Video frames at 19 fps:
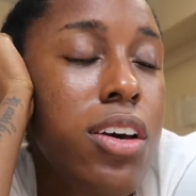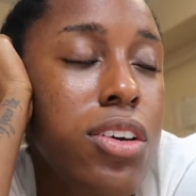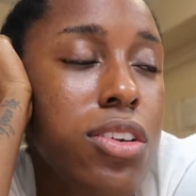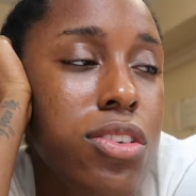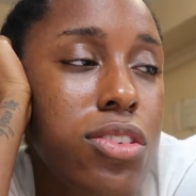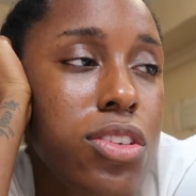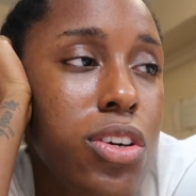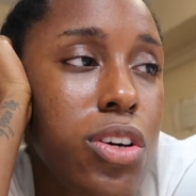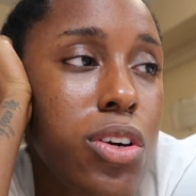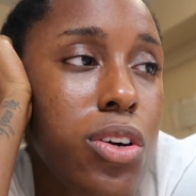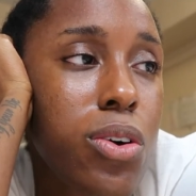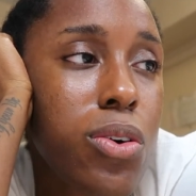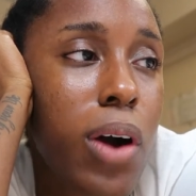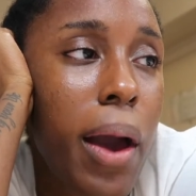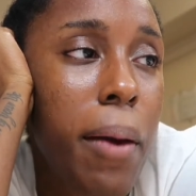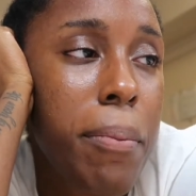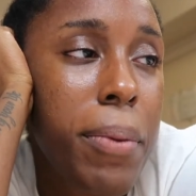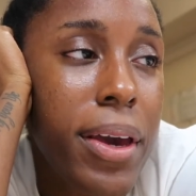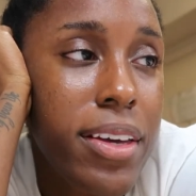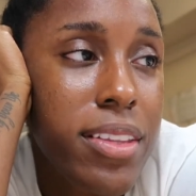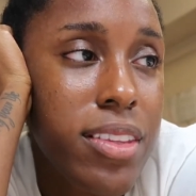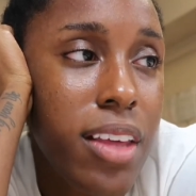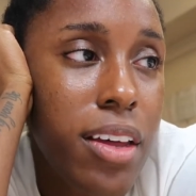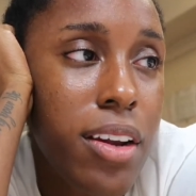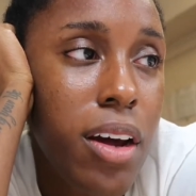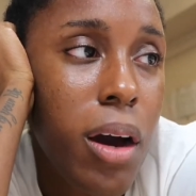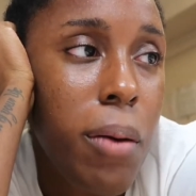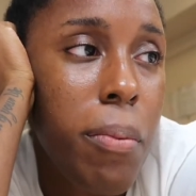So I picked
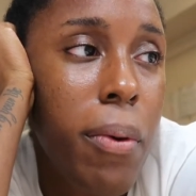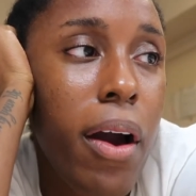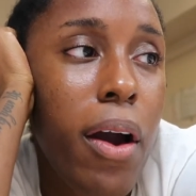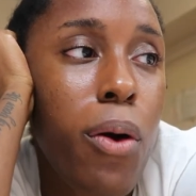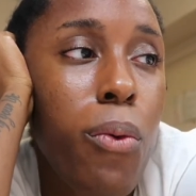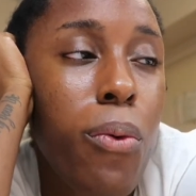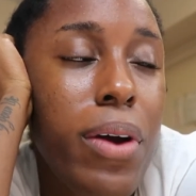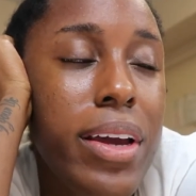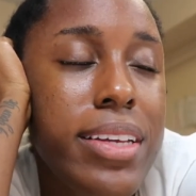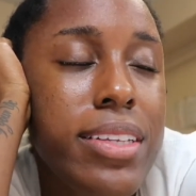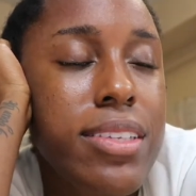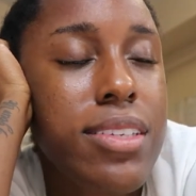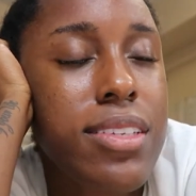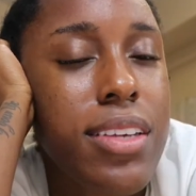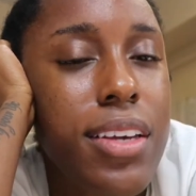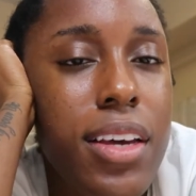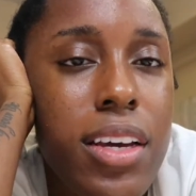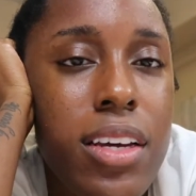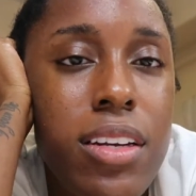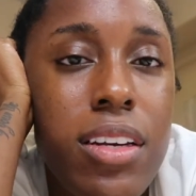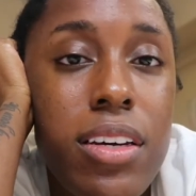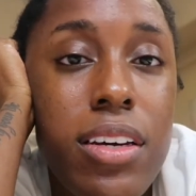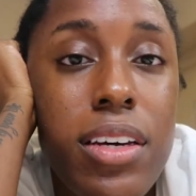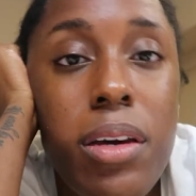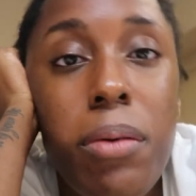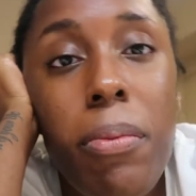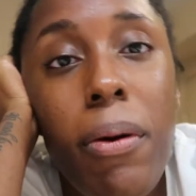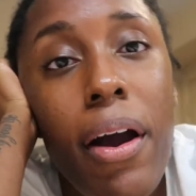that up. I went and said
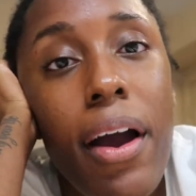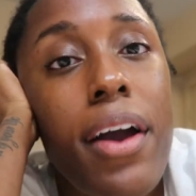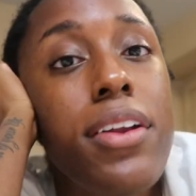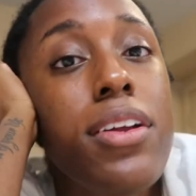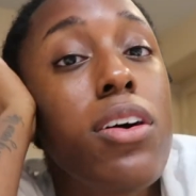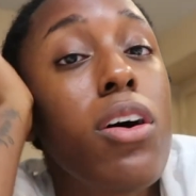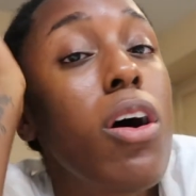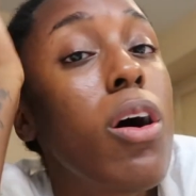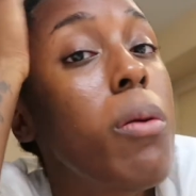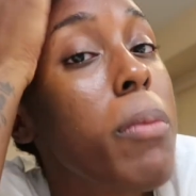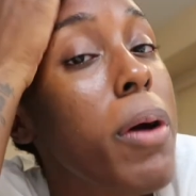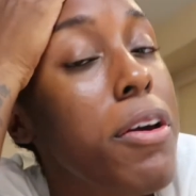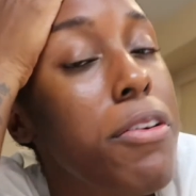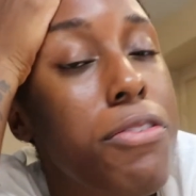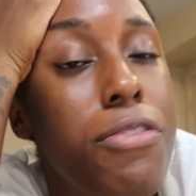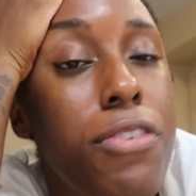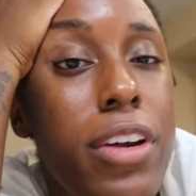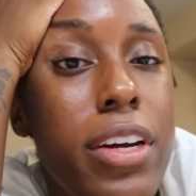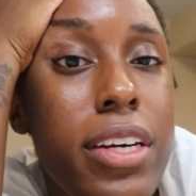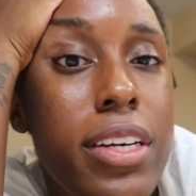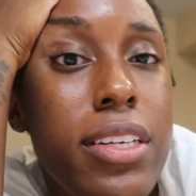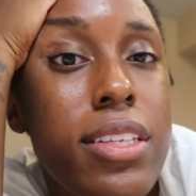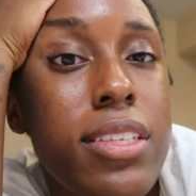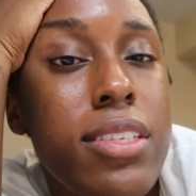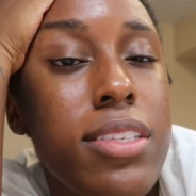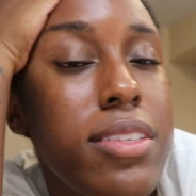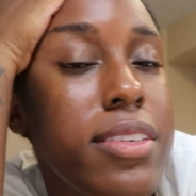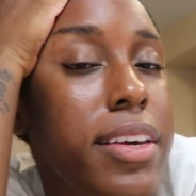goodbye to all my
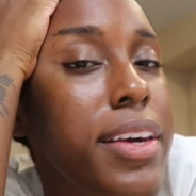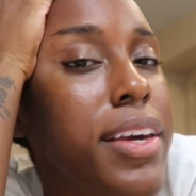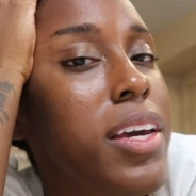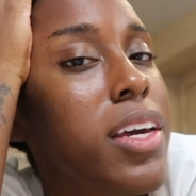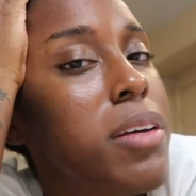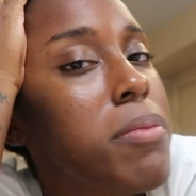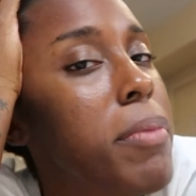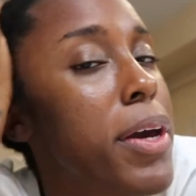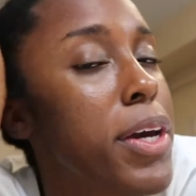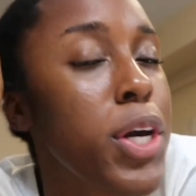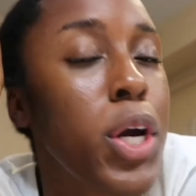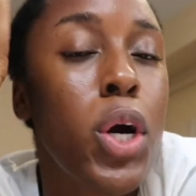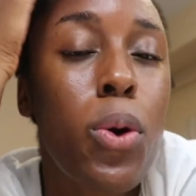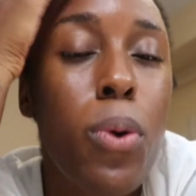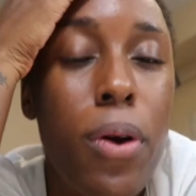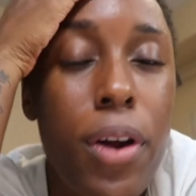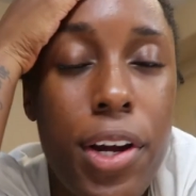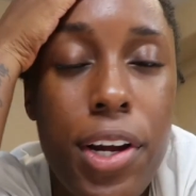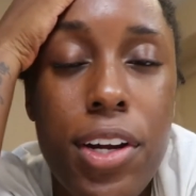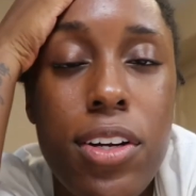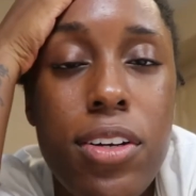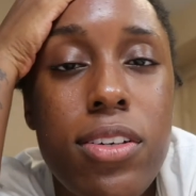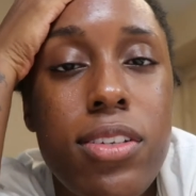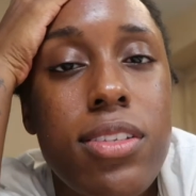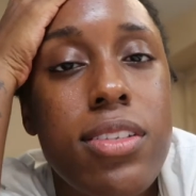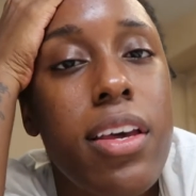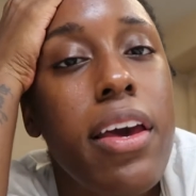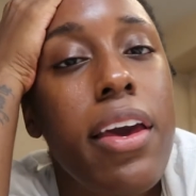friends and my
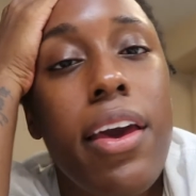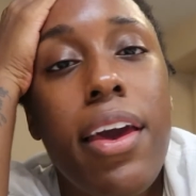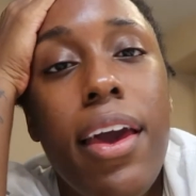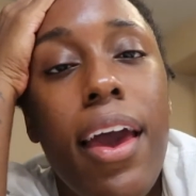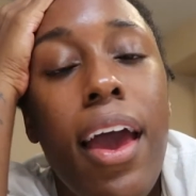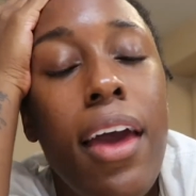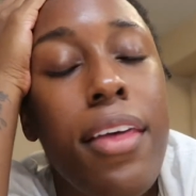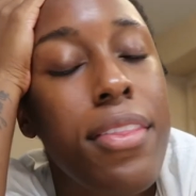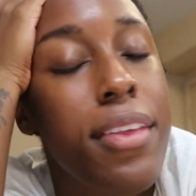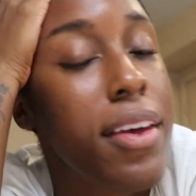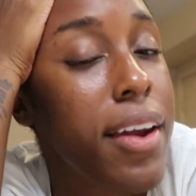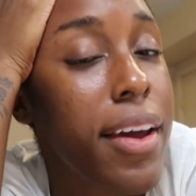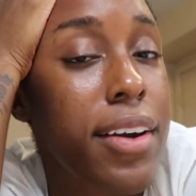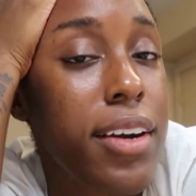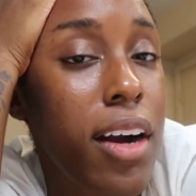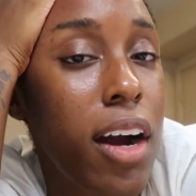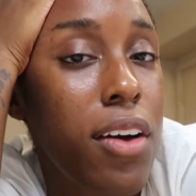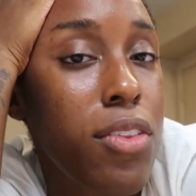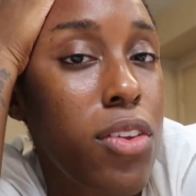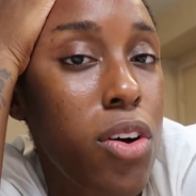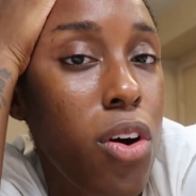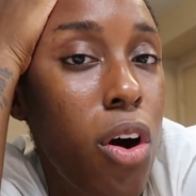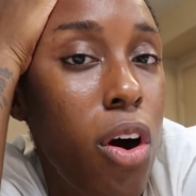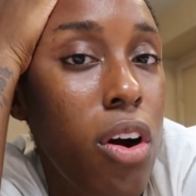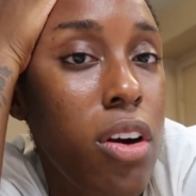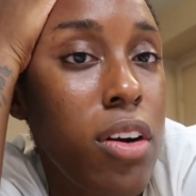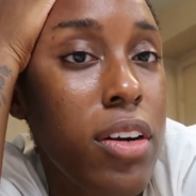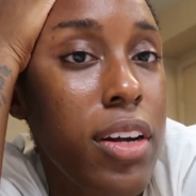coworkers. And then I got in the
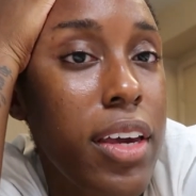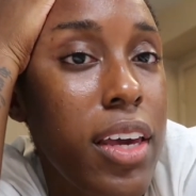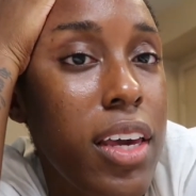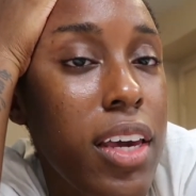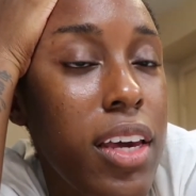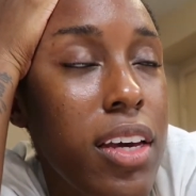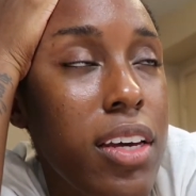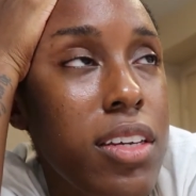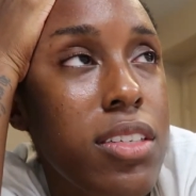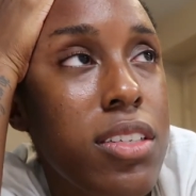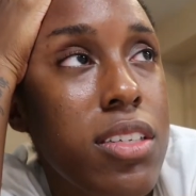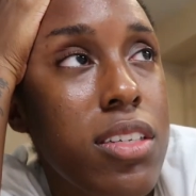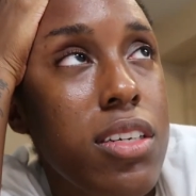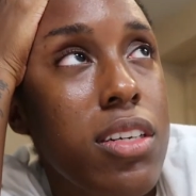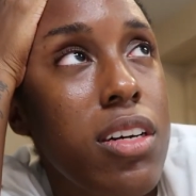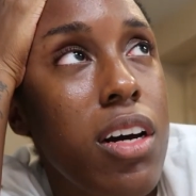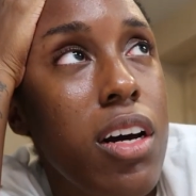car and